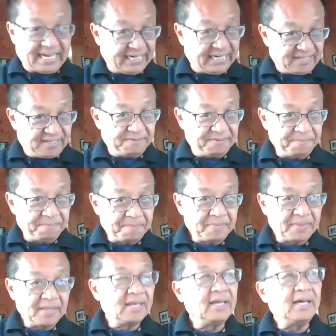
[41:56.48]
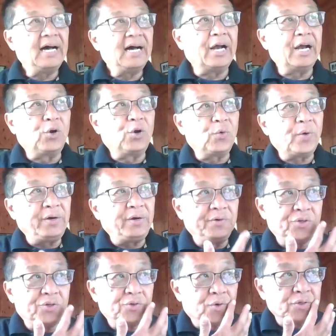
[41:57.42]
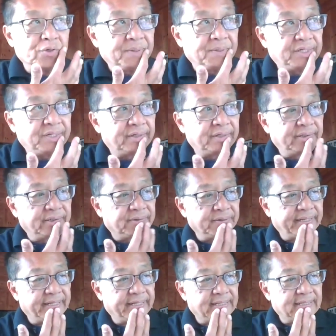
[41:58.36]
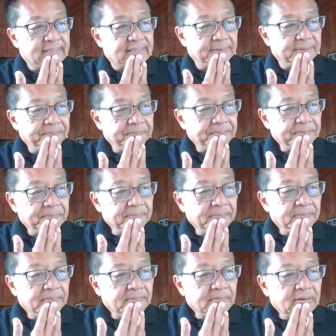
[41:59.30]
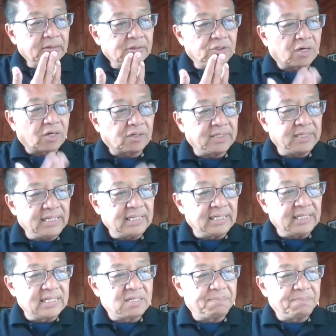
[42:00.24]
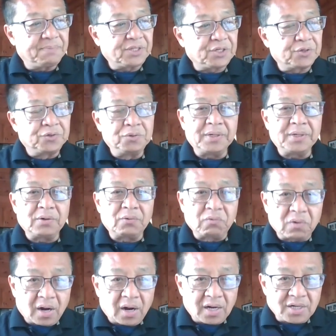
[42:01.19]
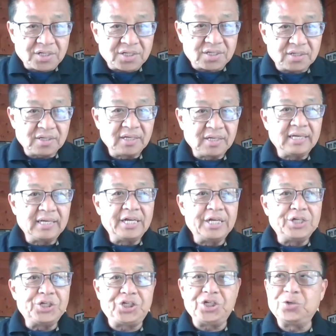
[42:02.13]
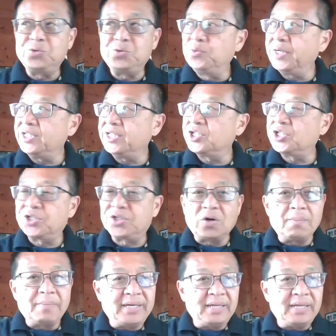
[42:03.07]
is. A great resource material is Dr. Elizabeth Kubler-Ross. She's written so many